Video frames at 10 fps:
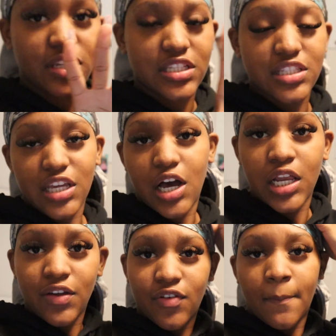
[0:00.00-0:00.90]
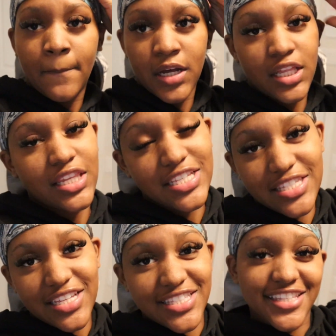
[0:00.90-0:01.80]
really see all of them, but let's
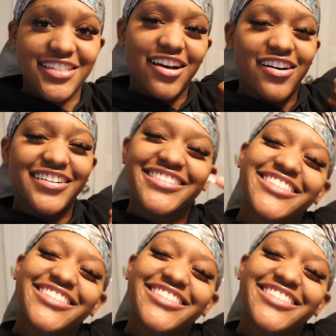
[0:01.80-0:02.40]
get into this haul.